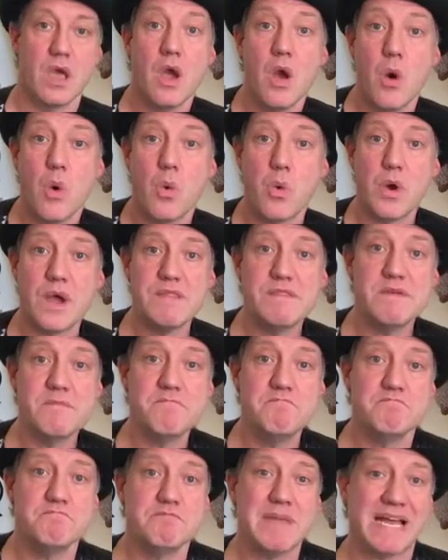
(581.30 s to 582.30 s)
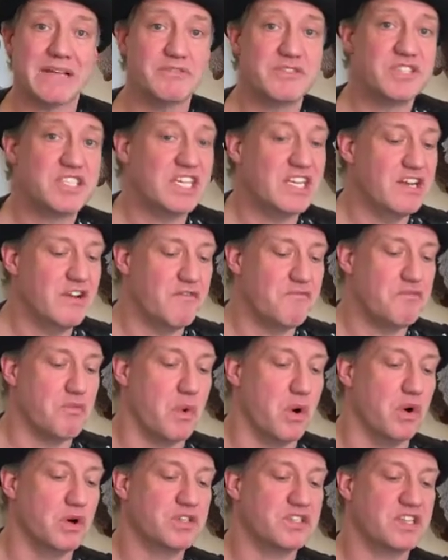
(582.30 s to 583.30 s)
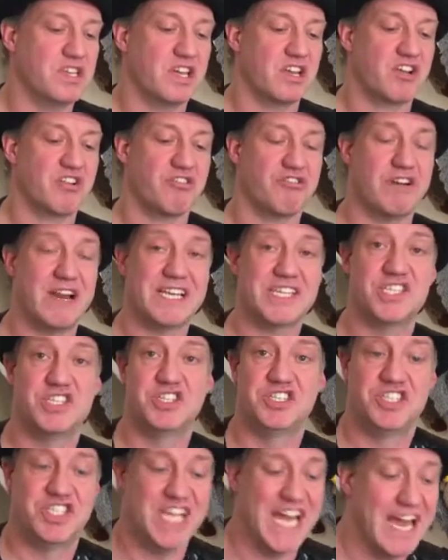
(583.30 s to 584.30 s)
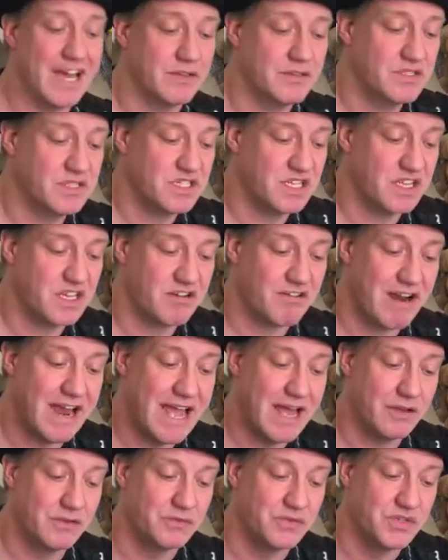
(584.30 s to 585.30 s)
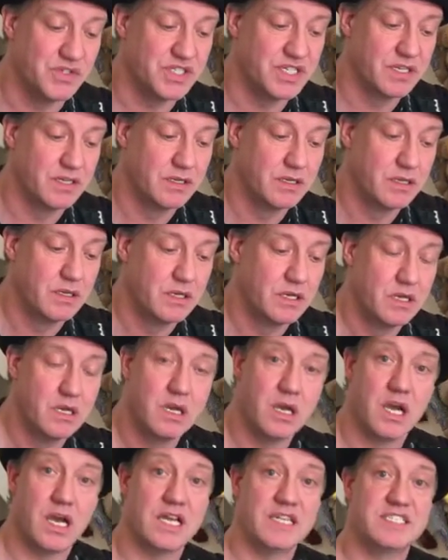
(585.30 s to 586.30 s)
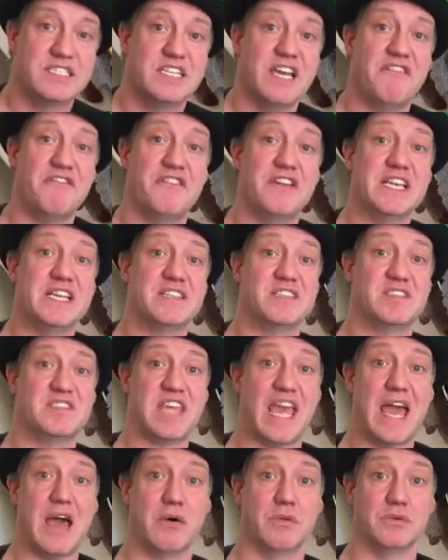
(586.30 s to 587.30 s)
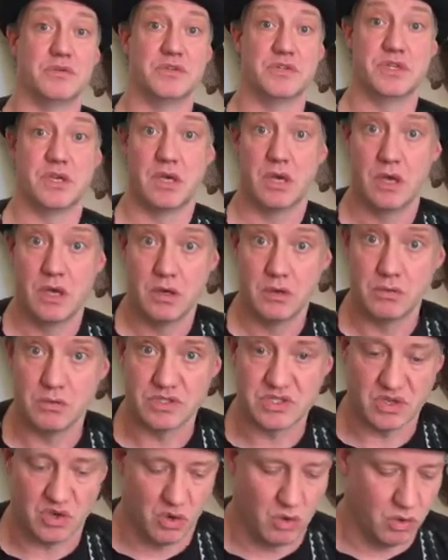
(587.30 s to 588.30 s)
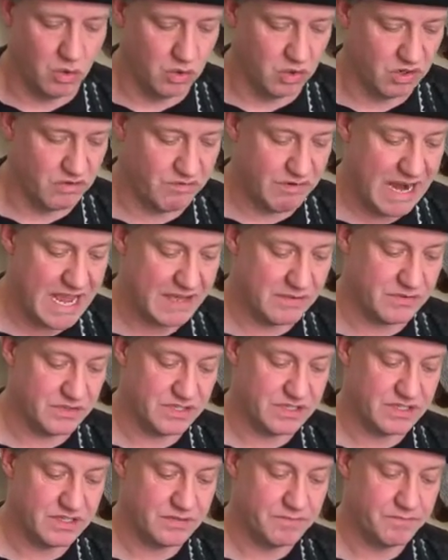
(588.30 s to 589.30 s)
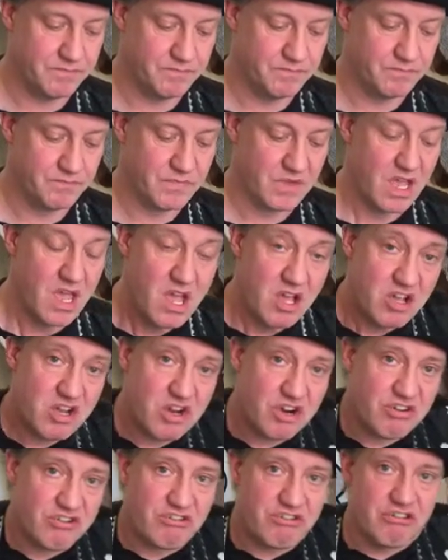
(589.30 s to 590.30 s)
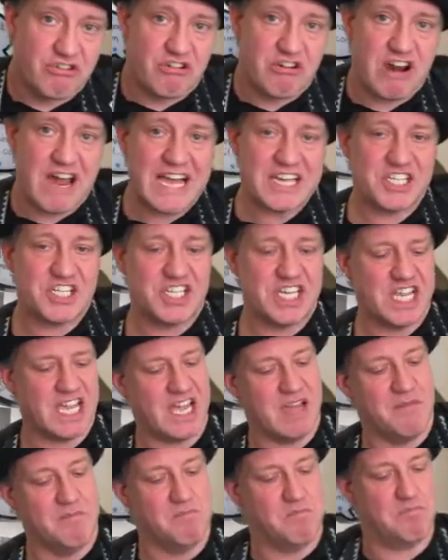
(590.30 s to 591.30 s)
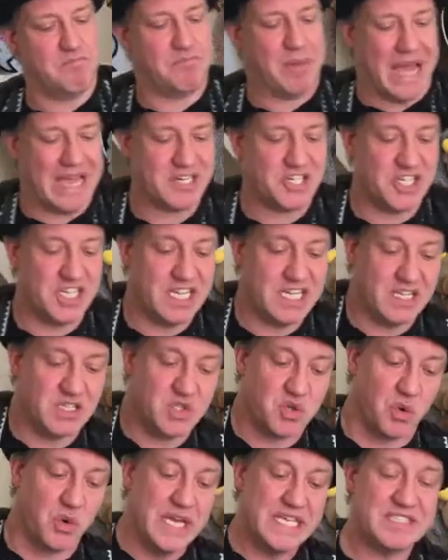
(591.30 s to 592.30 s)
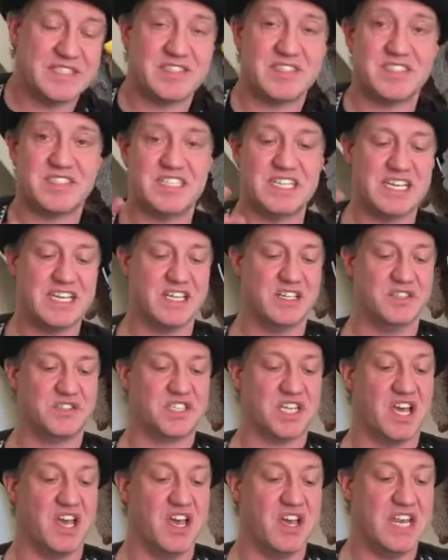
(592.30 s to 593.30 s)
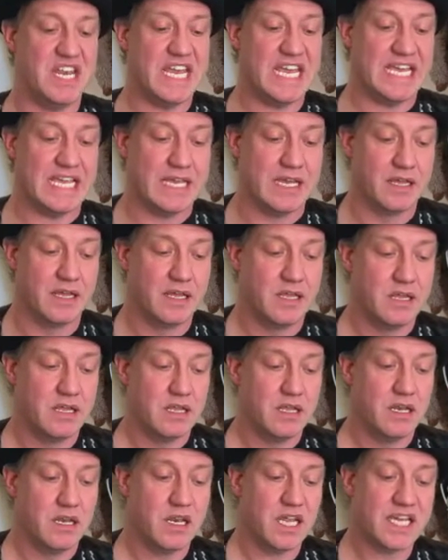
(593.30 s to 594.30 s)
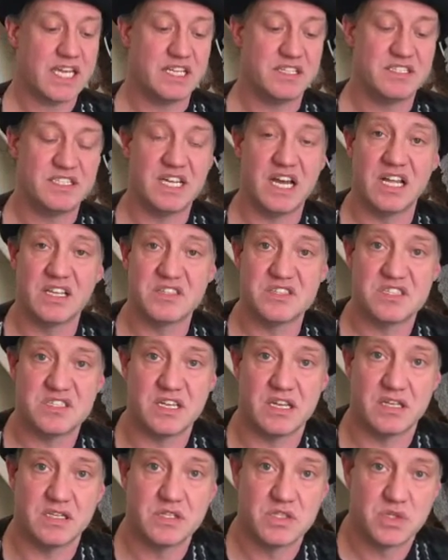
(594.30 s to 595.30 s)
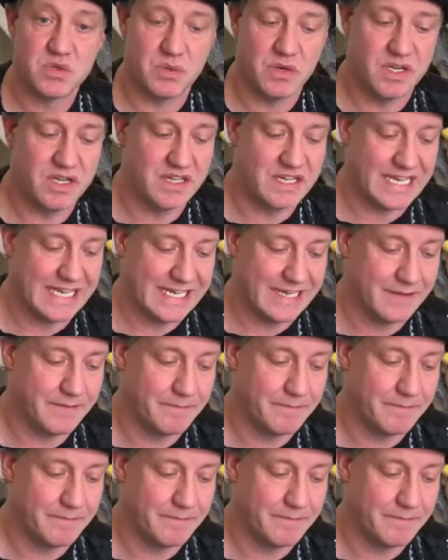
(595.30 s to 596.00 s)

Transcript: When the mountain of water crashed down to the ground, a deafening sound was all around. Crashing and bashing, twisting and turning, like a dancer twirling.